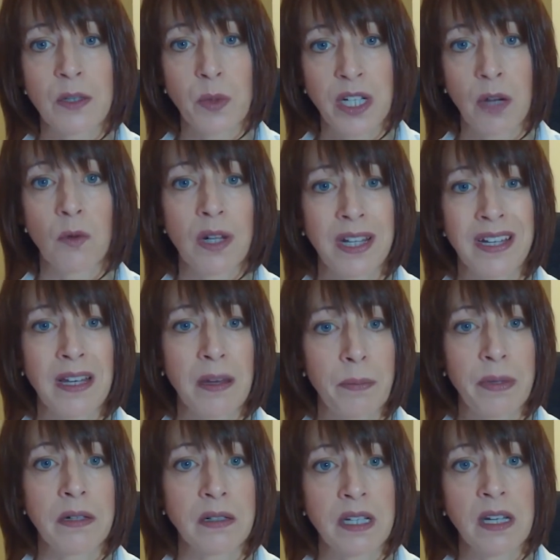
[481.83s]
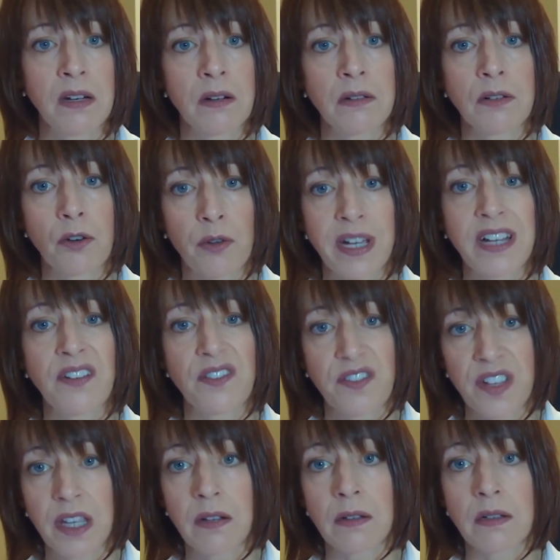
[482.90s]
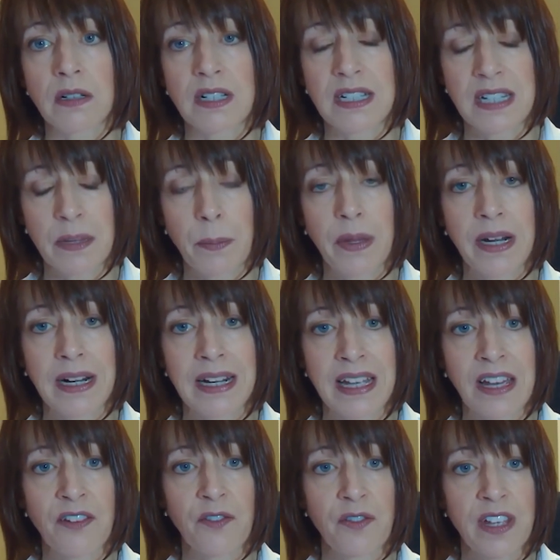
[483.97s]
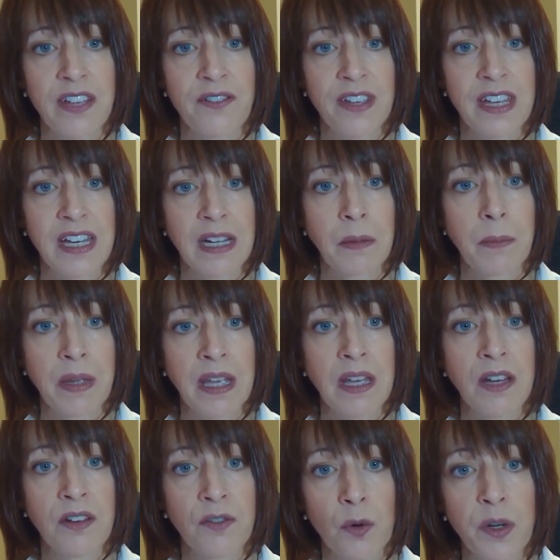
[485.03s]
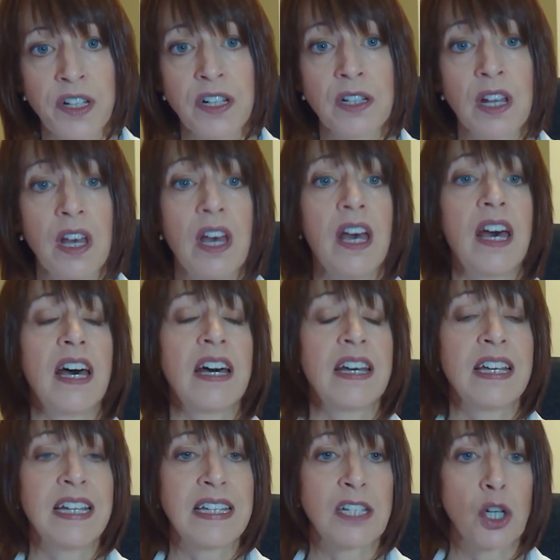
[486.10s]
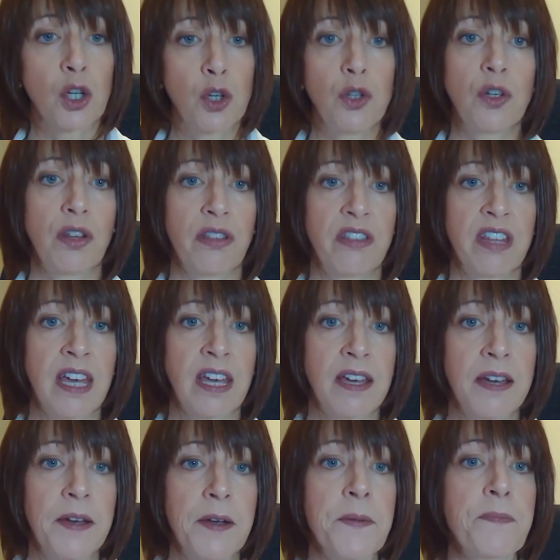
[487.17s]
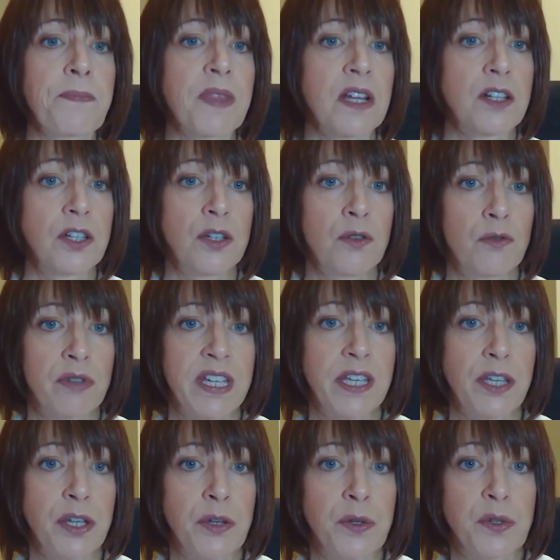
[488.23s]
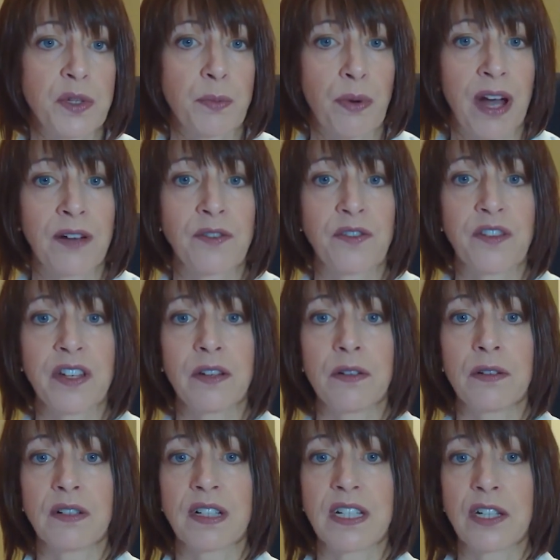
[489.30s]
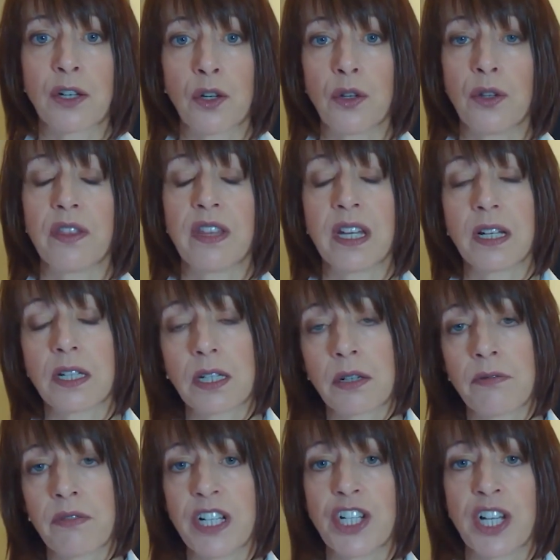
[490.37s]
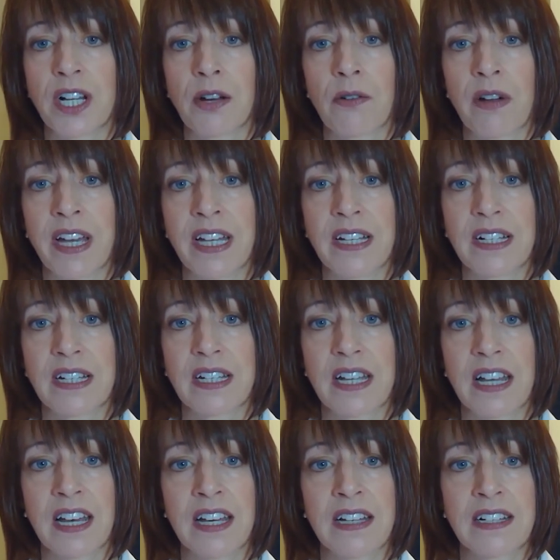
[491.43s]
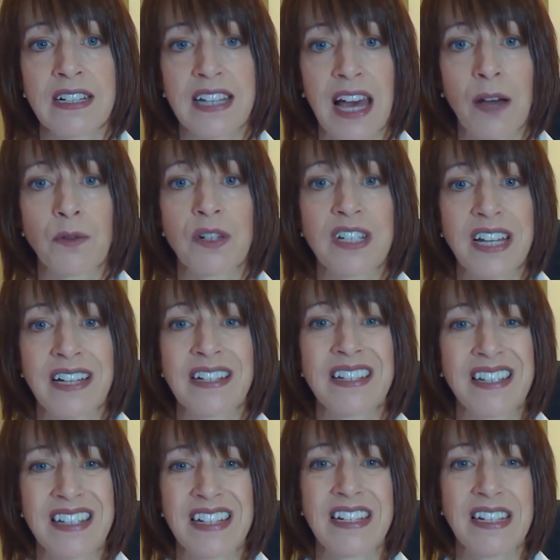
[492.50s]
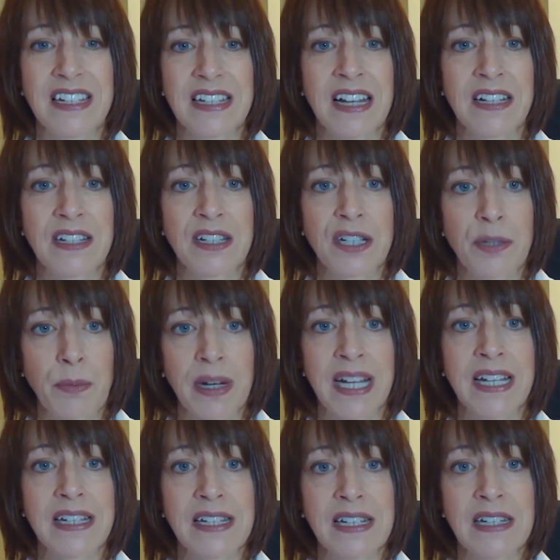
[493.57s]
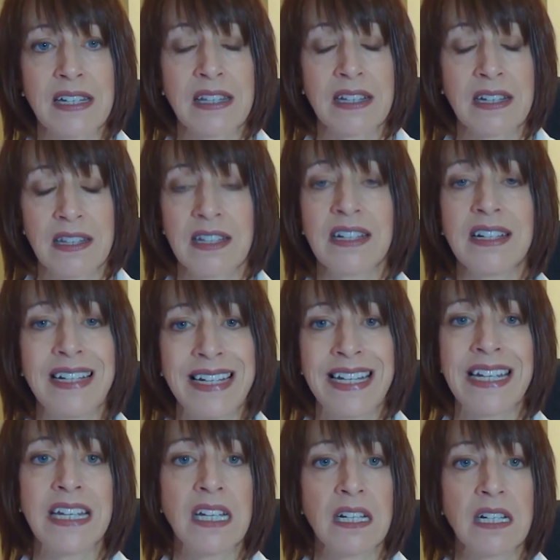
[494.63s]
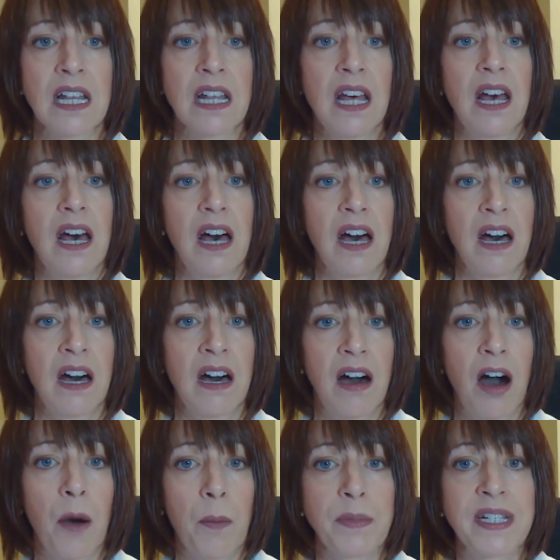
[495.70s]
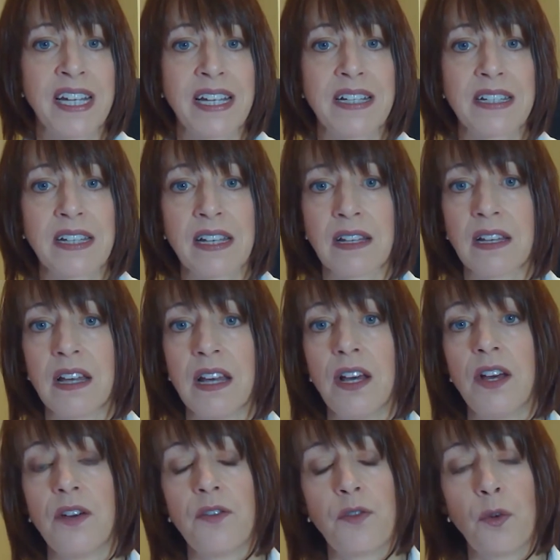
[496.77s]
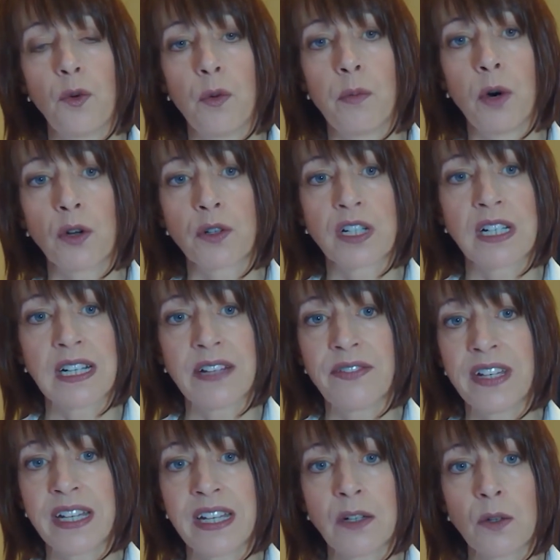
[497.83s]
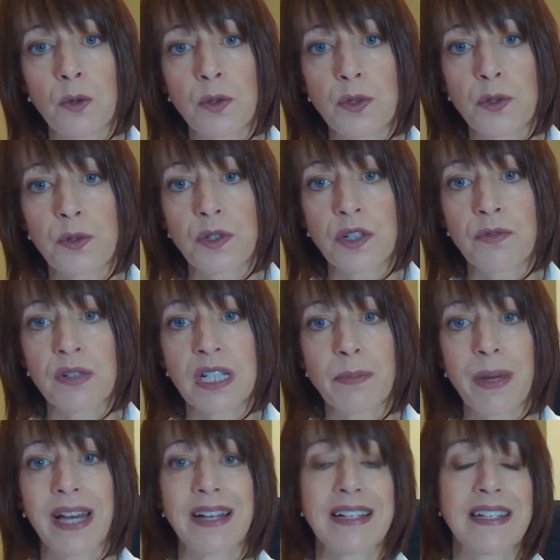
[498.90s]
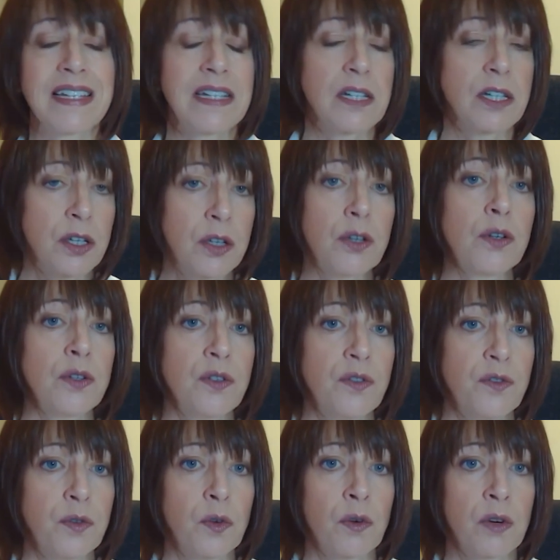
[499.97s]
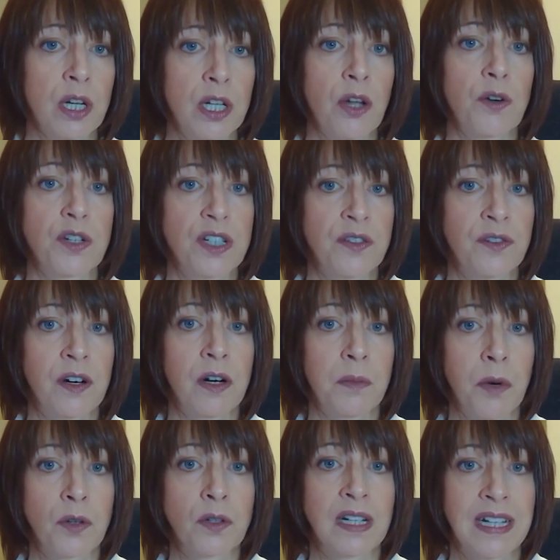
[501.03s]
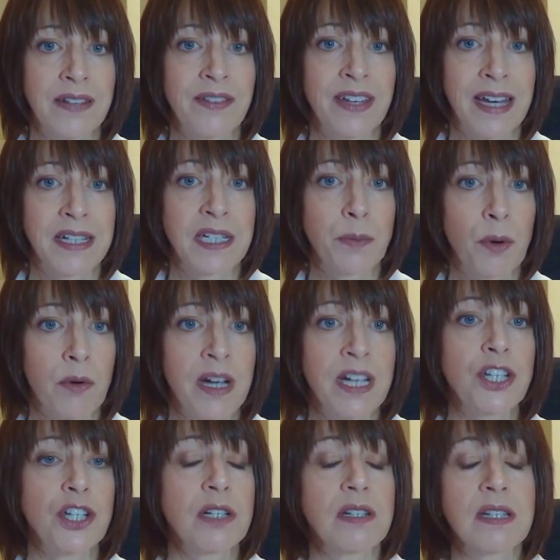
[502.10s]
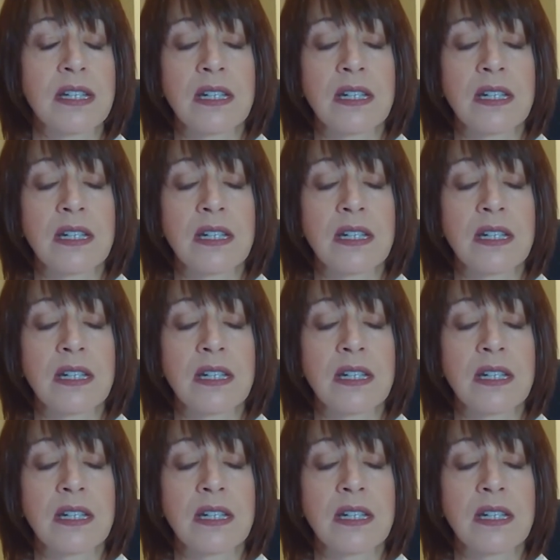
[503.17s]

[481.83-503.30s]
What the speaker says: We don't like building on green field, typically, if it can be avoided. It's a good thing to reuse brownfield. It's a good thing to regenerate town centres, city centres, places that need updating for modern living in all sorts of respects. It's good for a lot of our modern living aspirations.